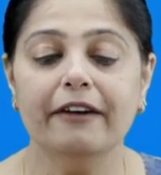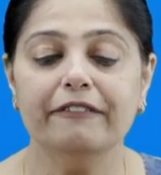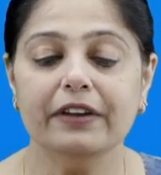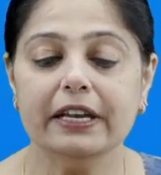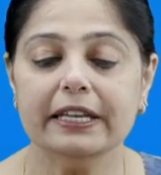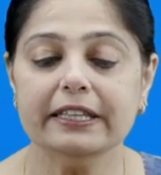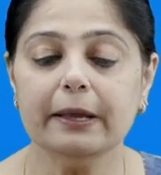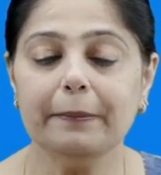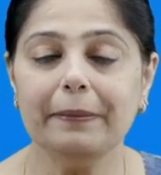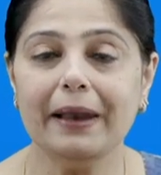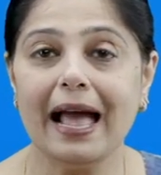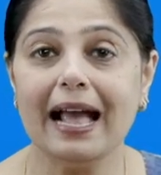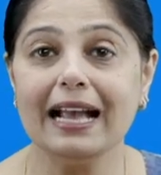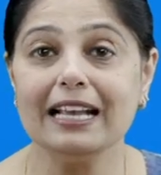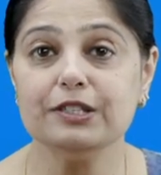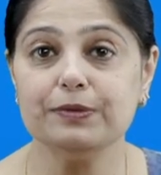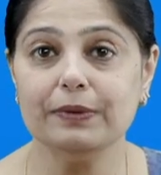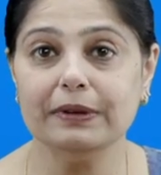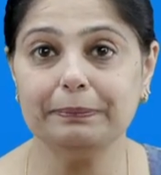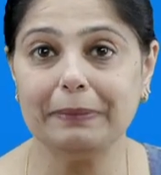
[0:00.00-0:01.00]
fill in the
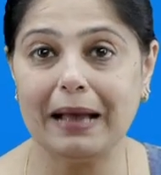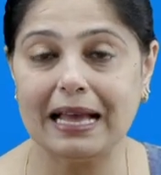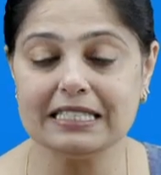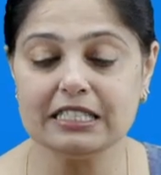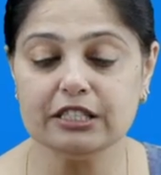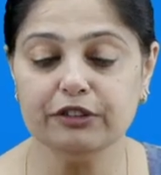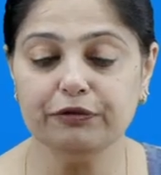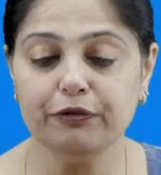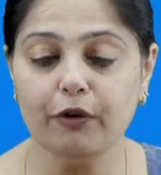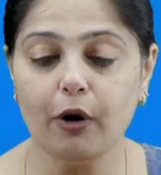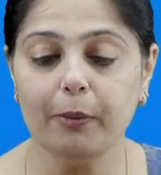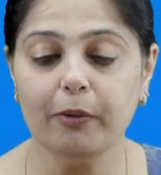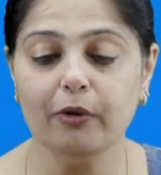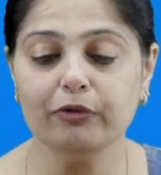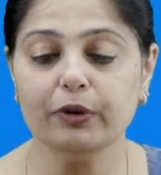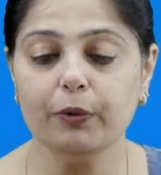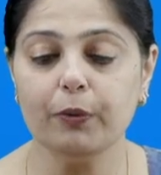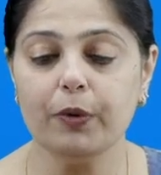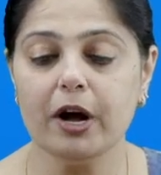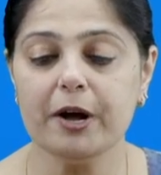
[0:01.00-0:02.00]
blanks with passive form
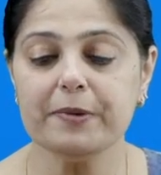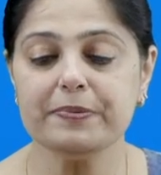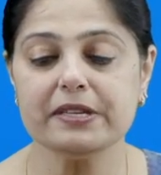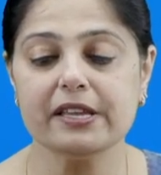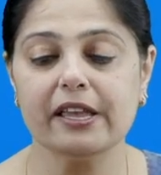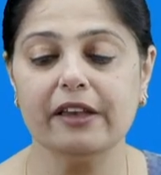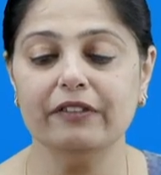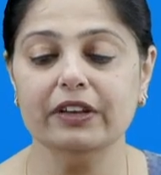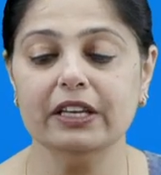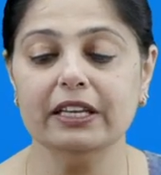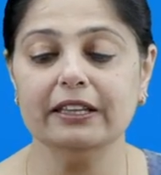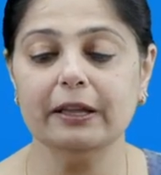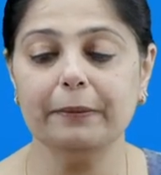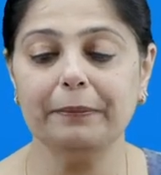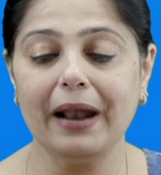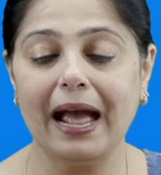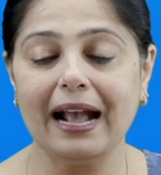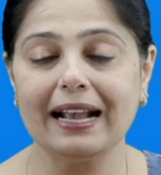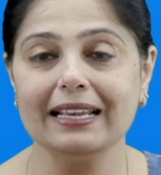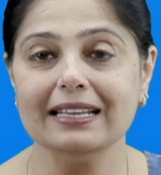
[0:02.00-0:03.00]
of the verbs given in the
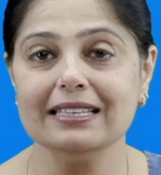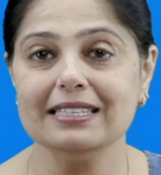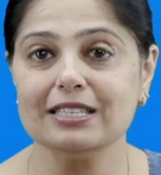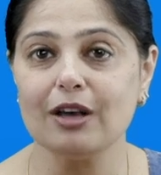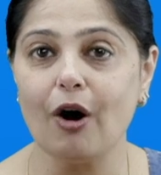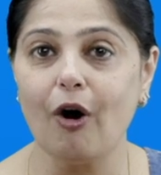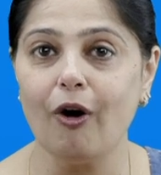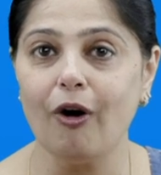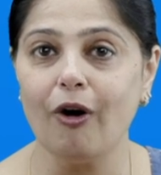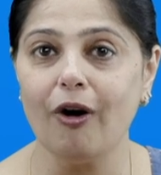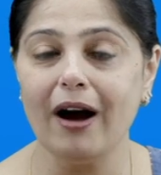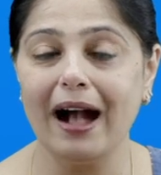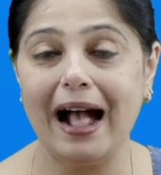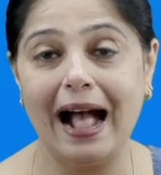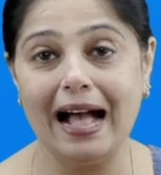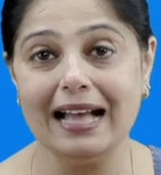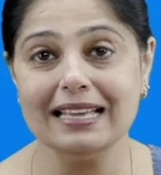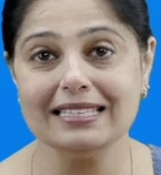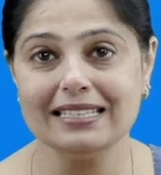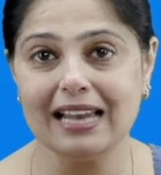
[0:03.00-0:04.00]
brackets or
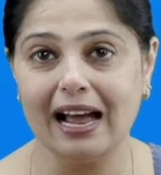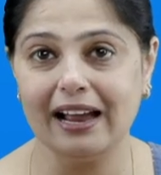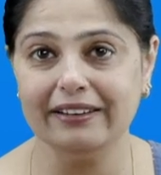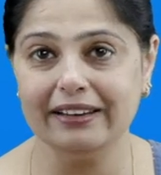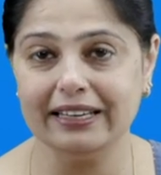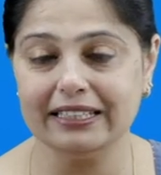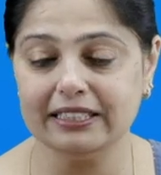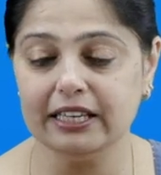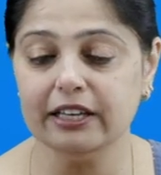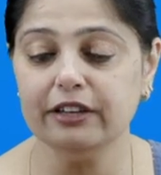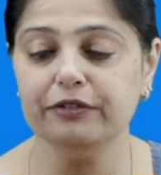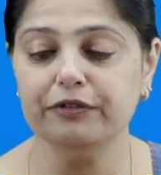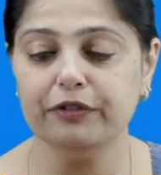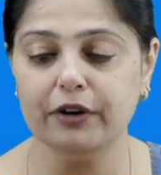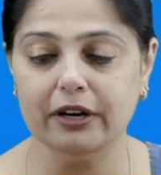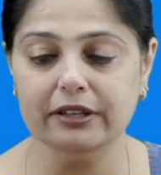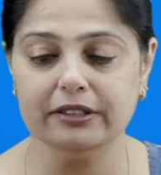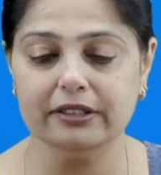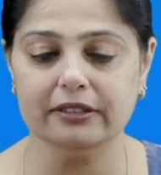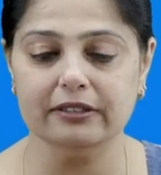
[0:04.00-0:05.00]
as directed
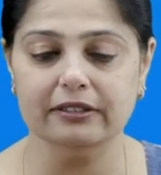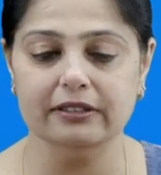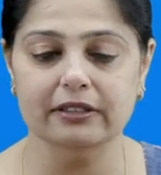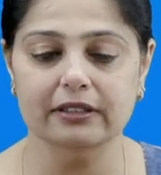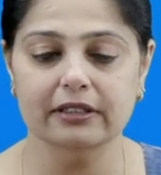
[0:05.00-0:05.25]
further.